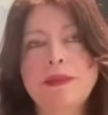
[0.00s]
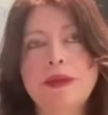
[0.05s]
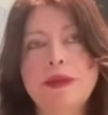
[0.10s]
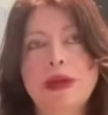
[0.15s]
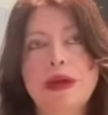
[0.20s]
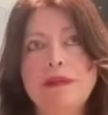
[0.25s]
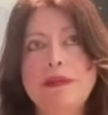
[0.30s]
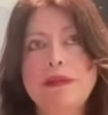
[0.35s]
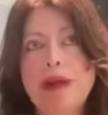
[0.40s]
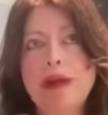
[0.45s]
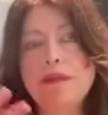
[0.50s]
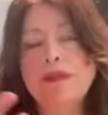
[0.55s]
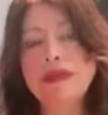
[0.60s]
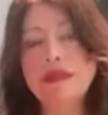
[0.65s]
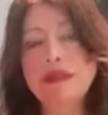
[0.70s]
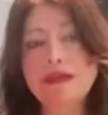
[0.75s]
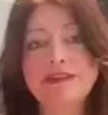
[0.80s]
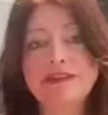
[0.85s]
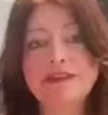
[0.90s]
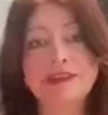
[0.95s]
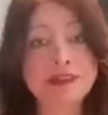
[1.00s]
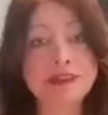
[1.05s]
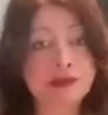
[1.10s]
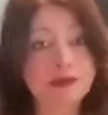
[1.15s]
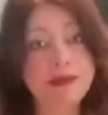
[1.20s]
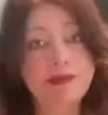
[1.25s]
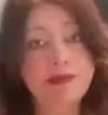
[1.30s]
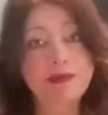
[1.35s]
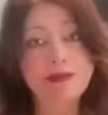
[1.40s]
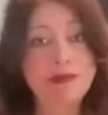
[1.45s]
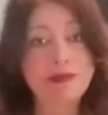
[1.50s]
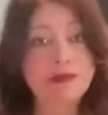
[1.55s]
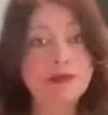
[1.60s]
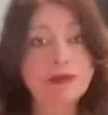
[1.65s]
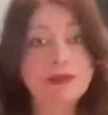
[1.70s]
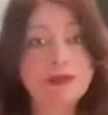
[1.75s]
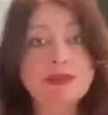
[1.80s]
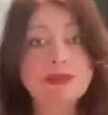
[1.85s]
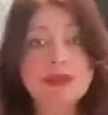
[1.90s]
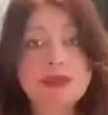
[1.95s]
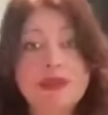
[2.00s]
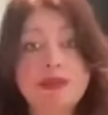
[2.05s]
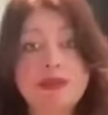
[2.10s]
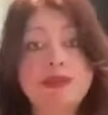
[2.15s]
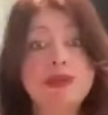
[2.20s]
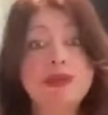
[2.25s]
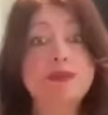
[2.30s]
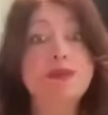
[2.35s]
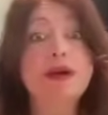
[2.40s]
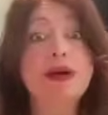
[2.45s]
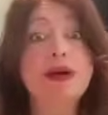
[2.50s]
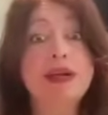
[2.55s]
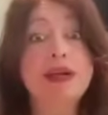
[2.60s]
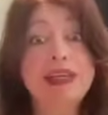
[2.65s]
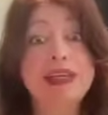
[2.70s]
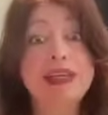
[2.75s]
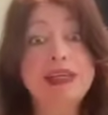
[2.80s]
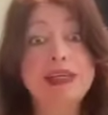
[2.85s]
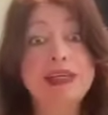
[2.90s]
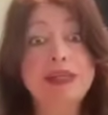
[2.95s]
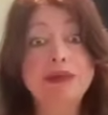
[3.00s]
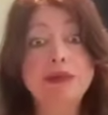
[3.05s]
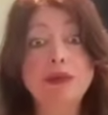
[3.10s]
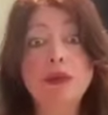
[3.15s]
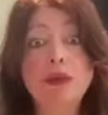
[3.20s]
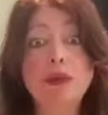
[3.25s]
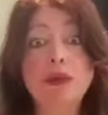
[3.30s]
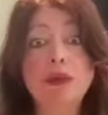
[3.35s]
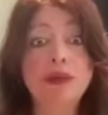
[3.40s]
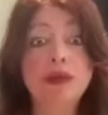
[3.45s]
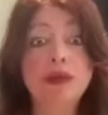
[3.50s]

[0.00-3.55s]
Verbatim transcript: a, a beloved person who's departed, or